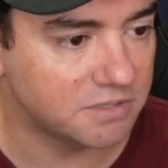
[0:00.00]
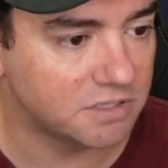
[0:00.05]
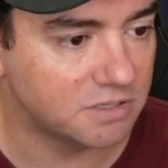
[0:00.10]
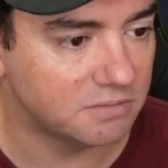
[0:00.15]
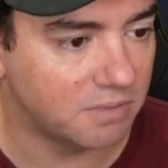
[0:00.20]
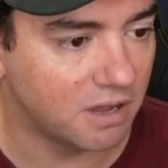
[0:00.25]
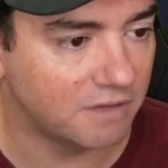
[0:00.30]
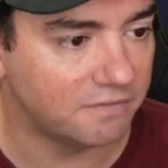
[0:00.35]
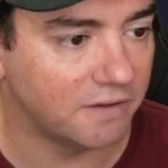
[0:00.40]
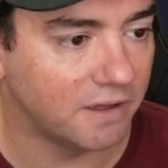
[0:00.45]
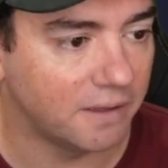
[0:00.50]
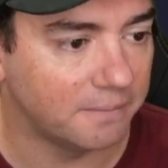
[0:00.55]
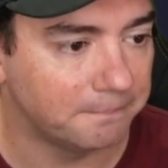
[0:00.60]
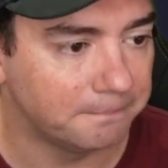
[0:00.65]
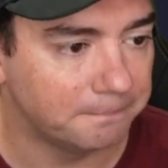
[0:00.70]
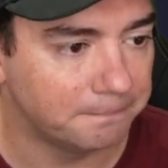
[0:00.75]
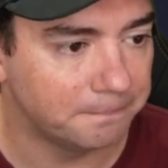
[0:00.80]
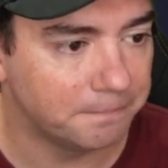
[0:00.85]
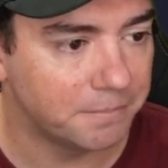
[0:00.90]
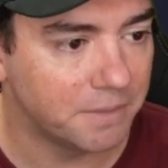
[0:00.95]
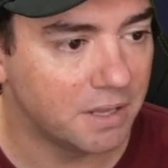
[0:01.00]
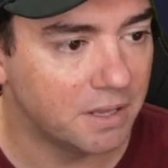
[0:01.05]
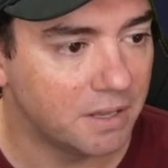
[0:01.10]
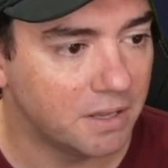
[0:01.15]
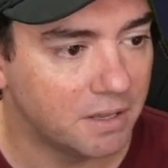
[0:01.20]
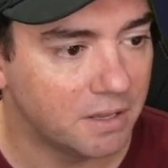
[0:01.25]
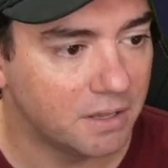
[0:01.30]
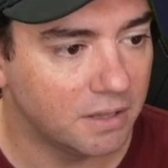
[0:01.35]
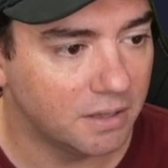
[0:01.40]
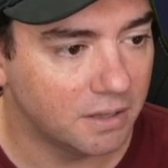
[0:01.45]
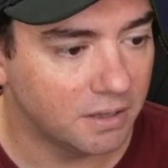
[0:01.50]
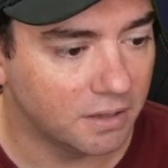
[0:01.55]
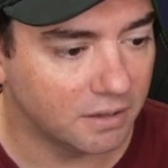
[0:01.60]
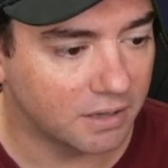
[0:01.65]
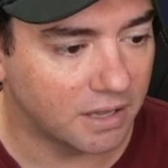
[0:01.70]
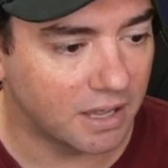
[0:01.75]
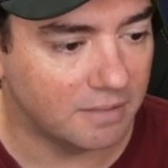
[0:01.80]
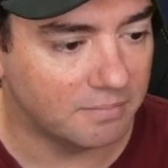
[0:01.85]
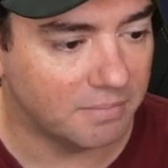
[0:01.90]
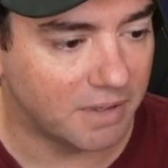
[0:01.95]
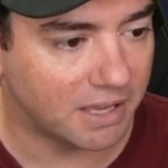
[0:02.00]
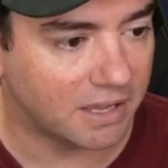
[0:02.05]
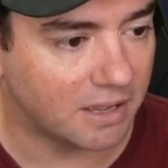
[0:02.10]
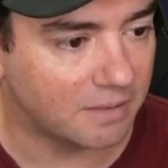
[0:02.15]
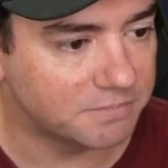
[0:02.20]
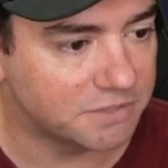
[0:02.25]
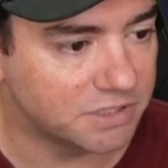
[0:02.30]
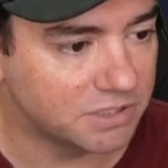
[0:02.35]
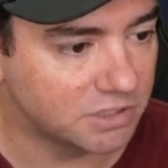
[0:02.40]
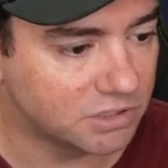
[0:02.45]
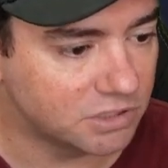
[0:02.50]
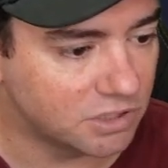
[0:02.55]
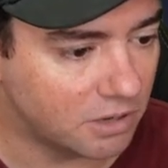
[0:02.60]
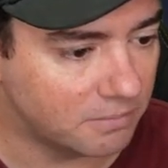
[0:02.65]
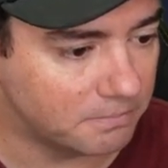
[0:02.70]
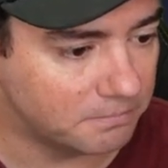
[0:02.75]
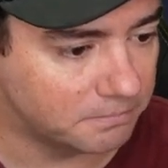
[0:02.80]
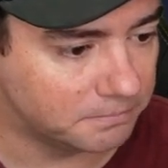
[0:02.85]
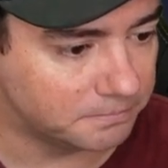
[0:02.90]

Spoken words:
to buffer. Okay, back up to the top.